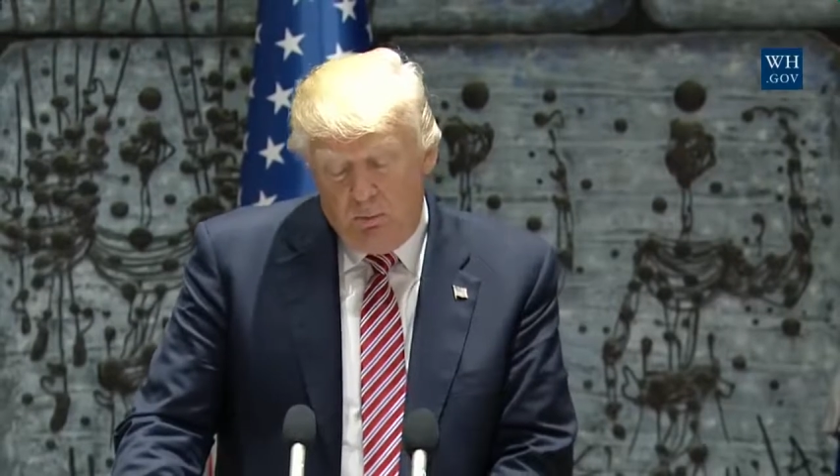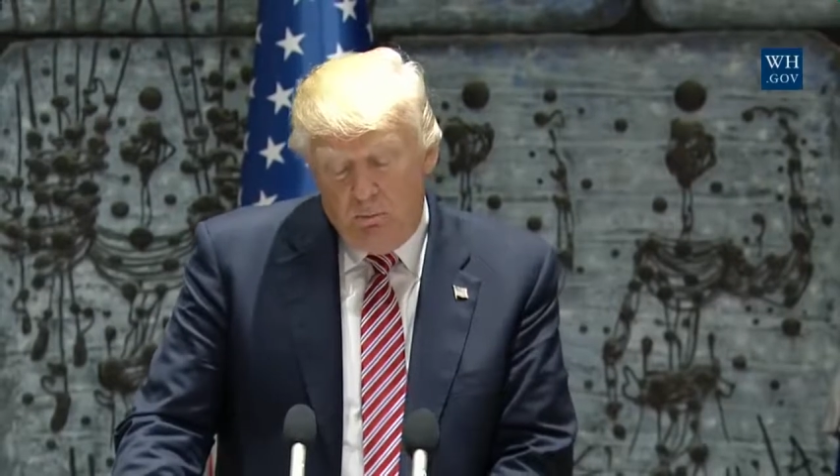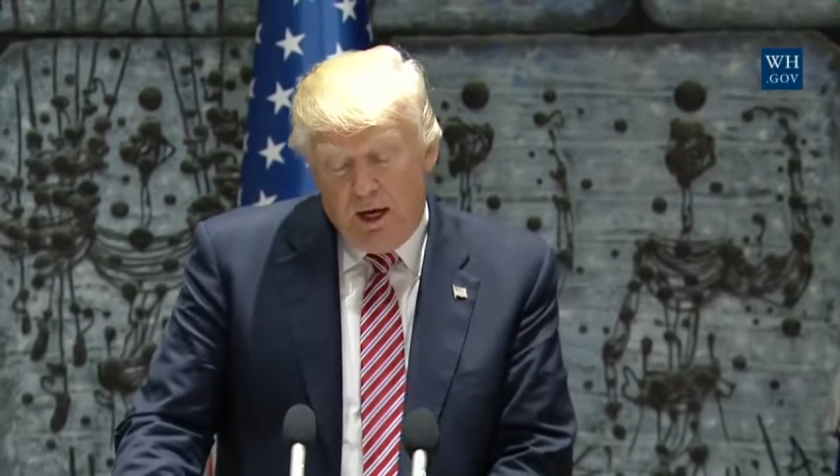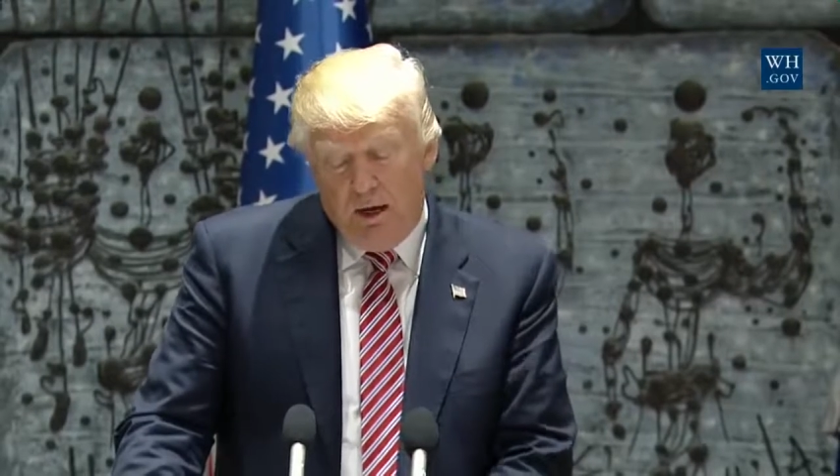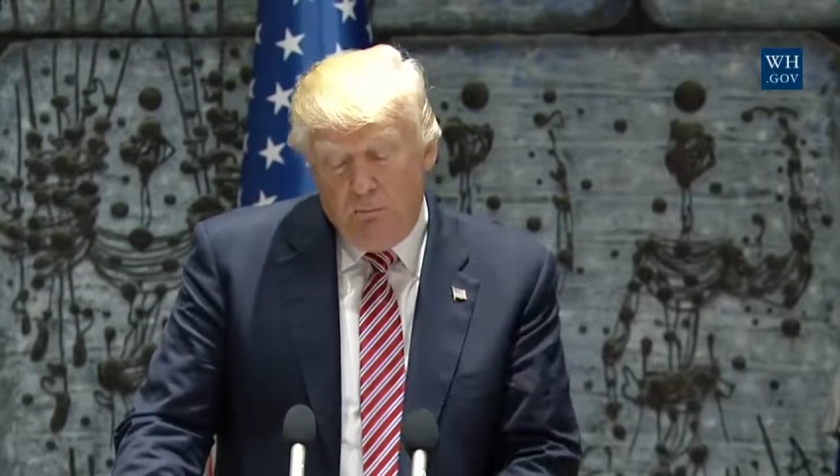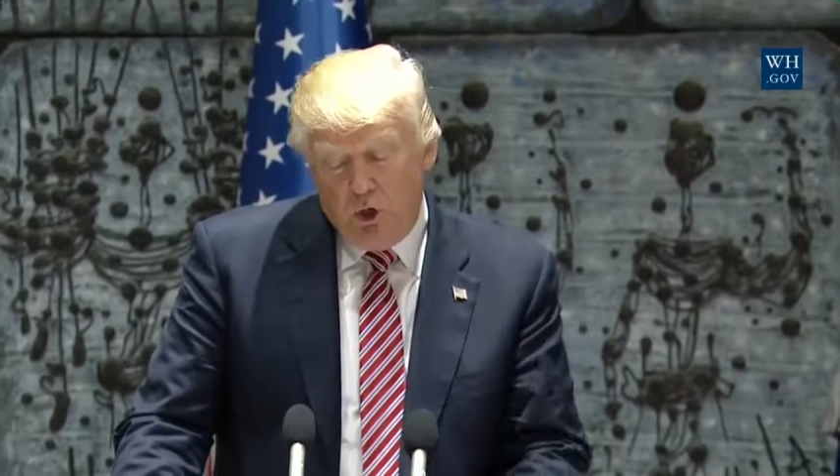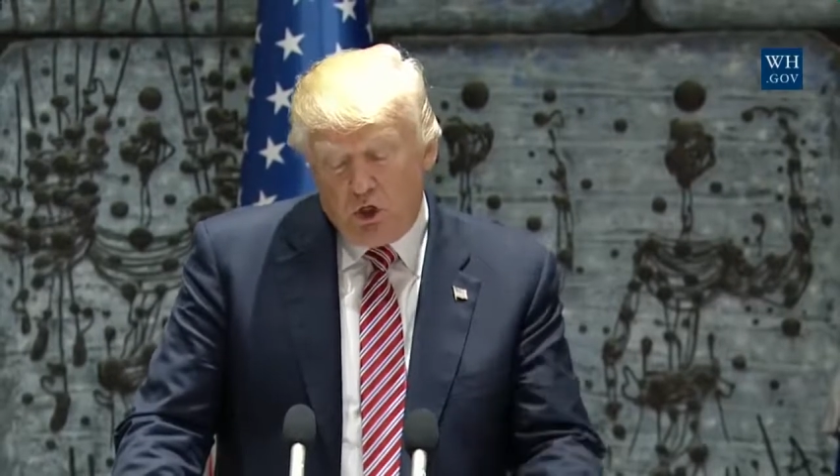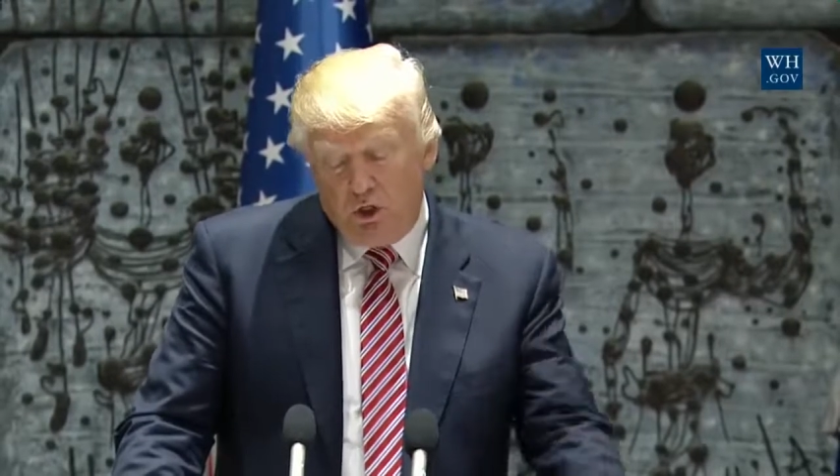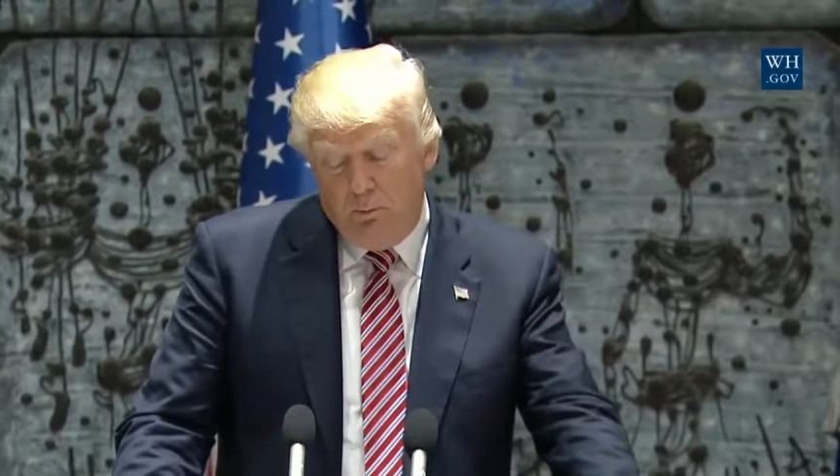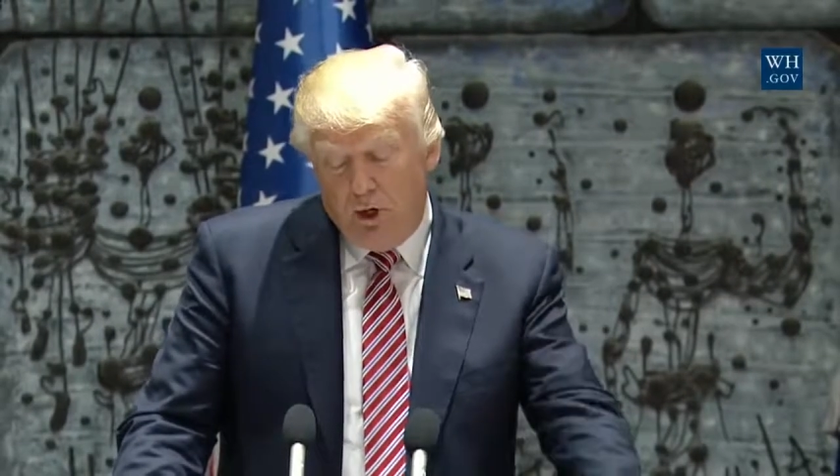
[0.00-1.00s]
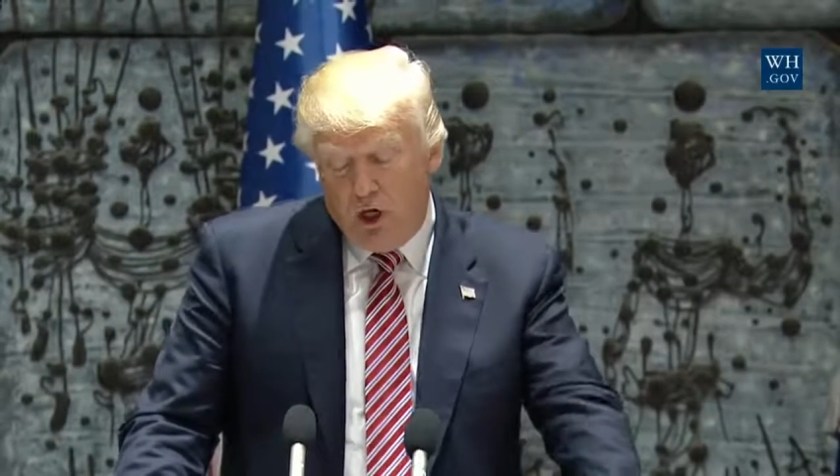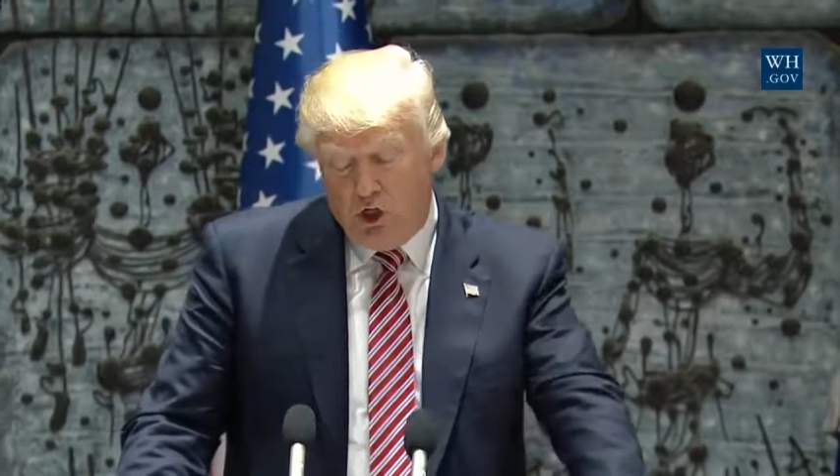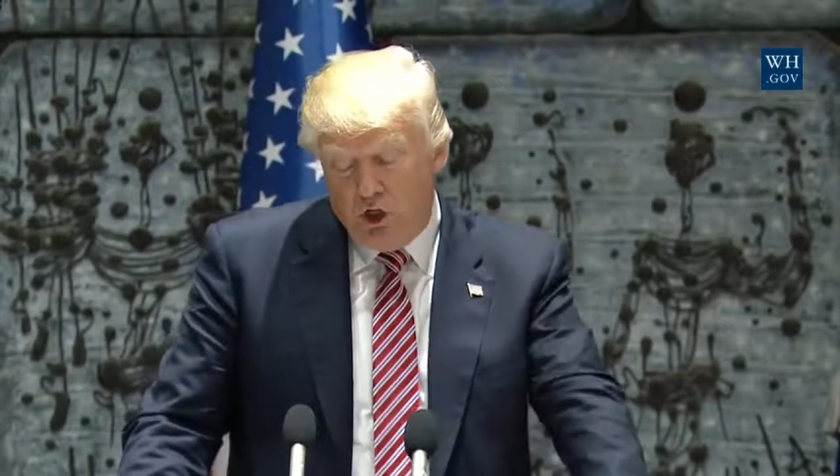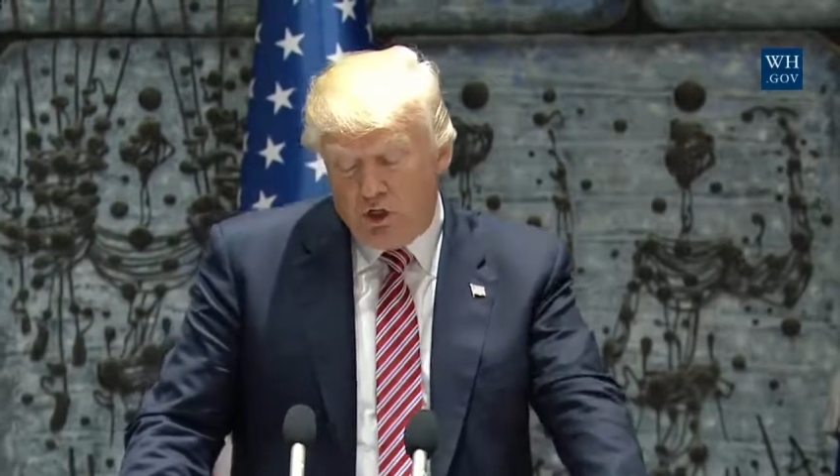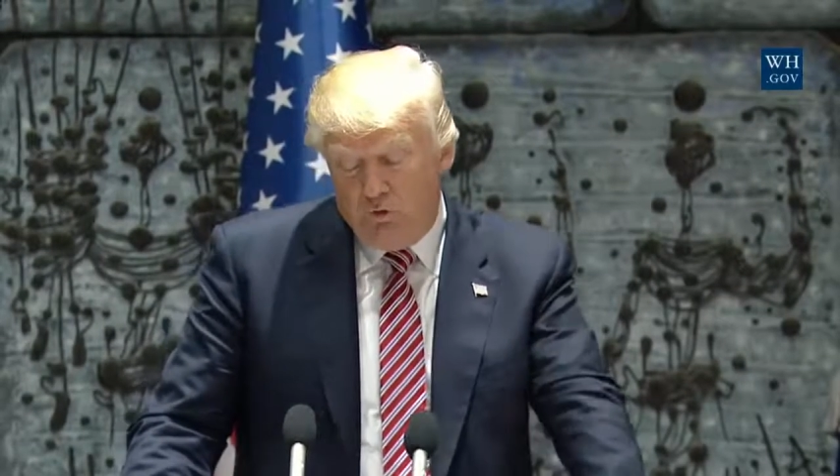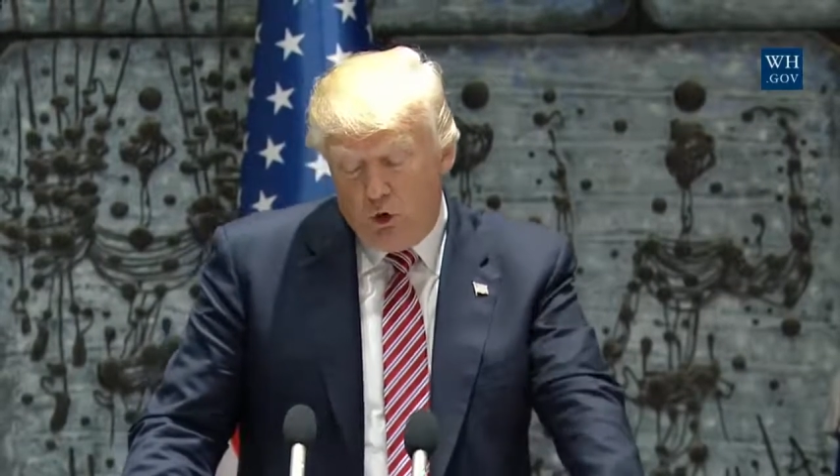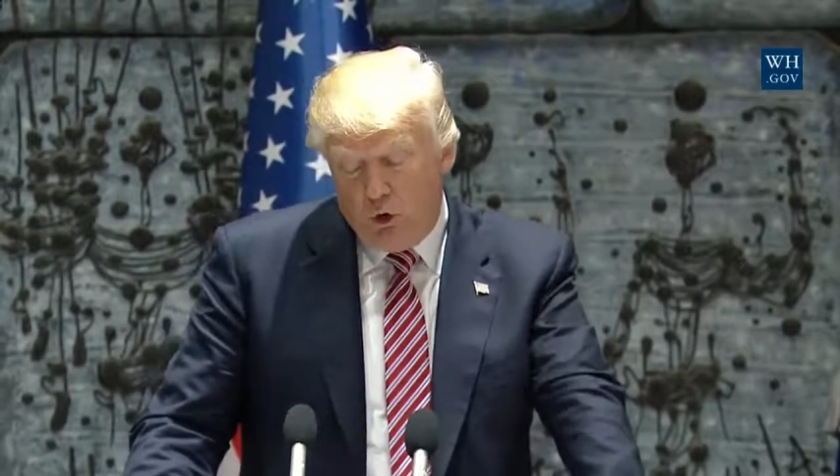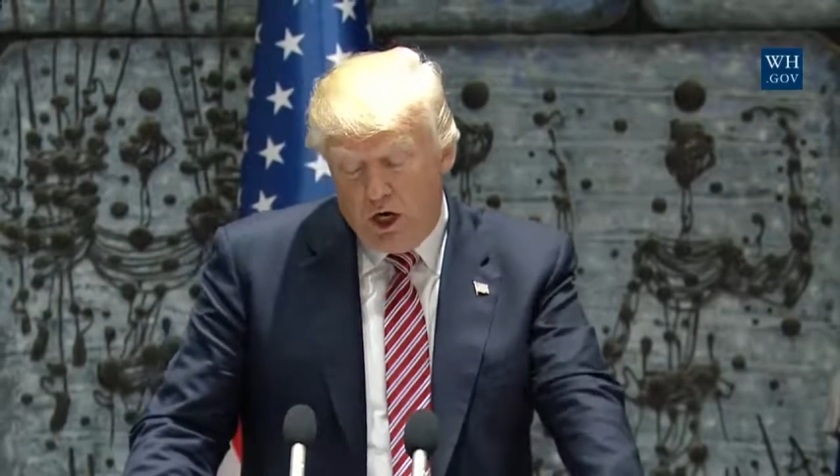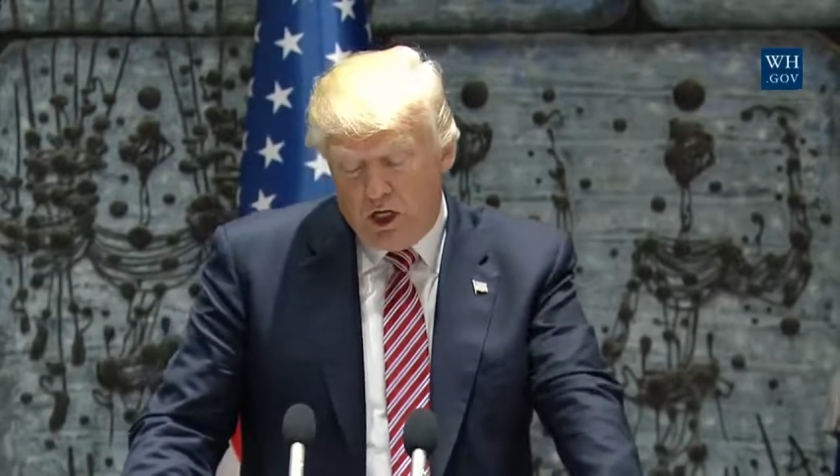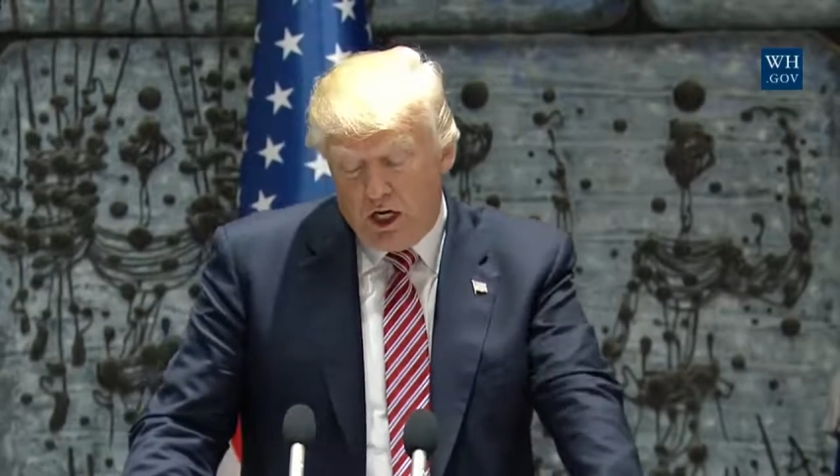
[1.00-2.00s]
Many Muslim nations have
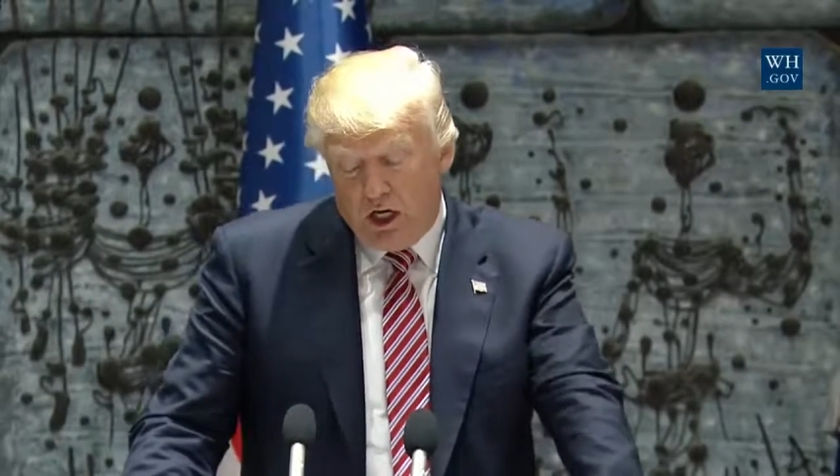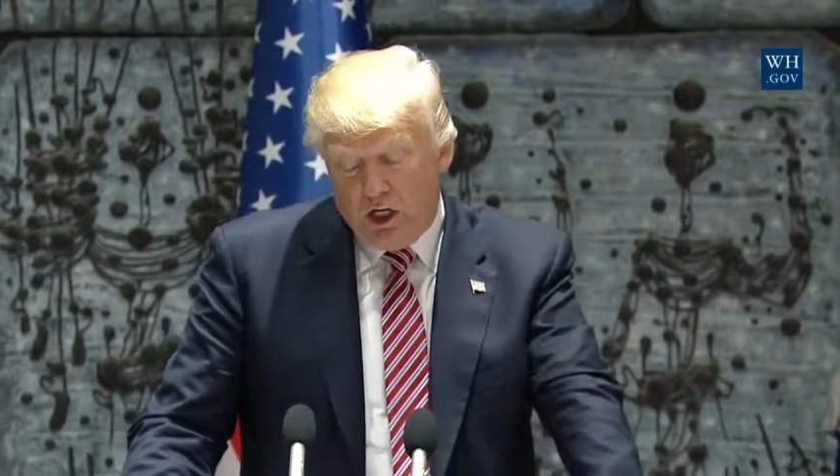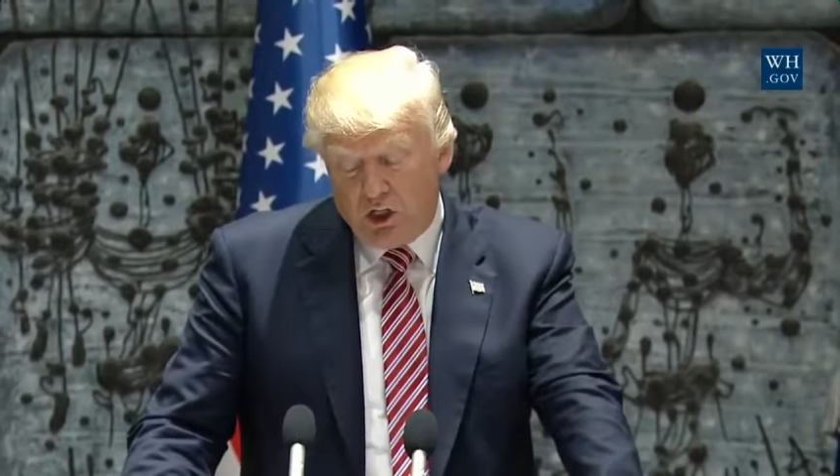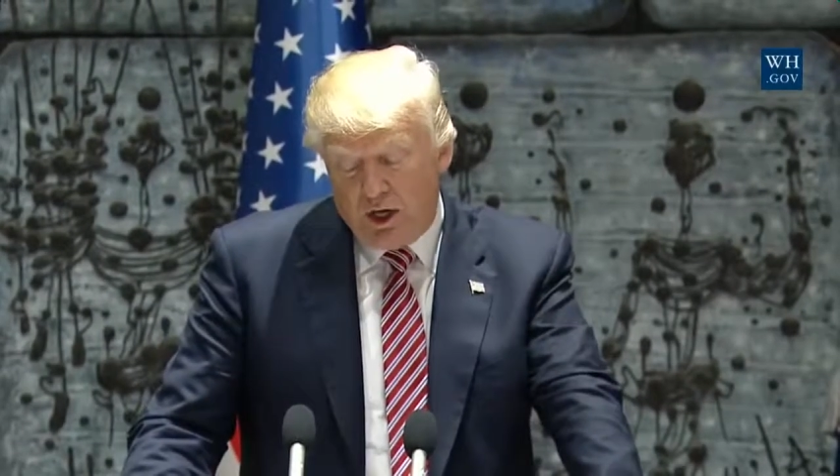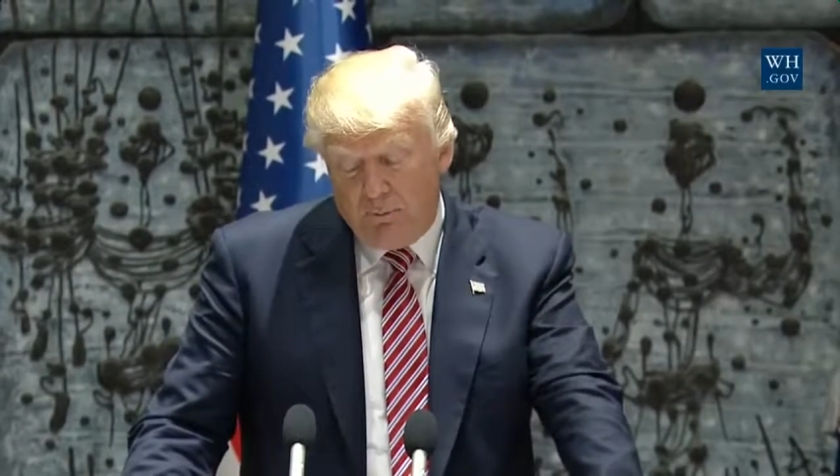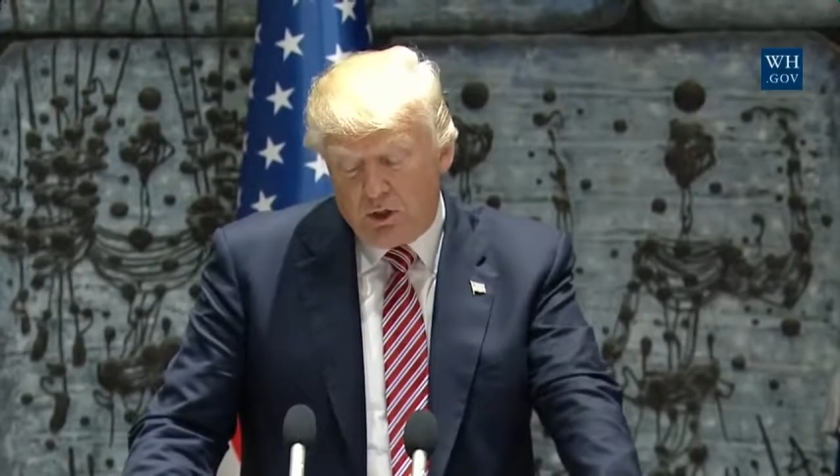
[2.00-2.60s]
already taken steps